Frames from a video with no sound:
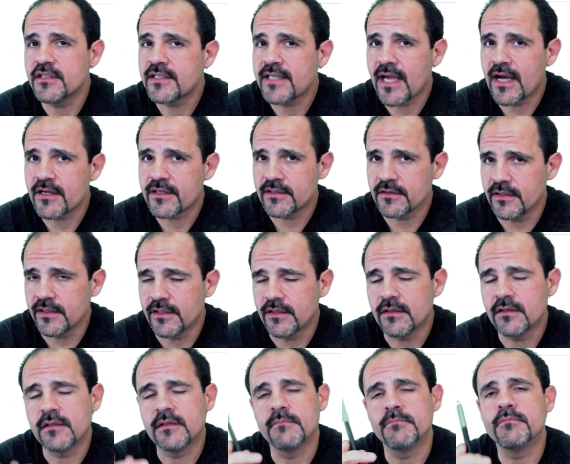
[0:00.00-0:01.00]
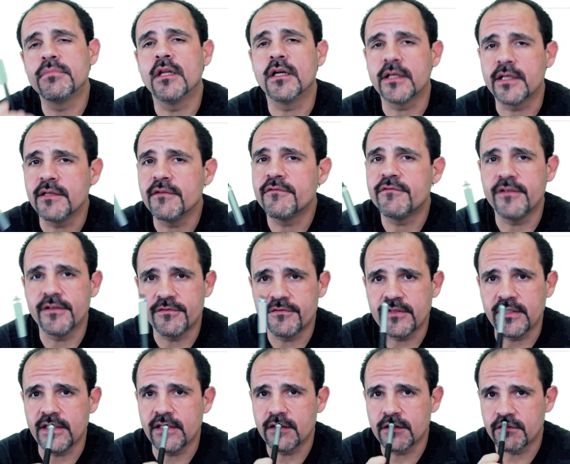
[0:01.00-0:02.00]
your calculator and plug in
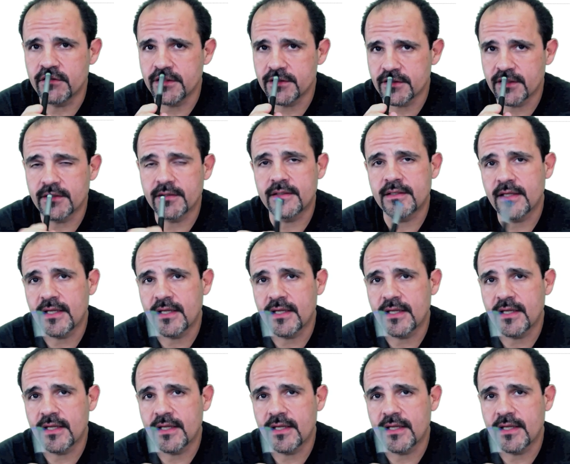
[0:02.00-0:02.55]
15 degrees and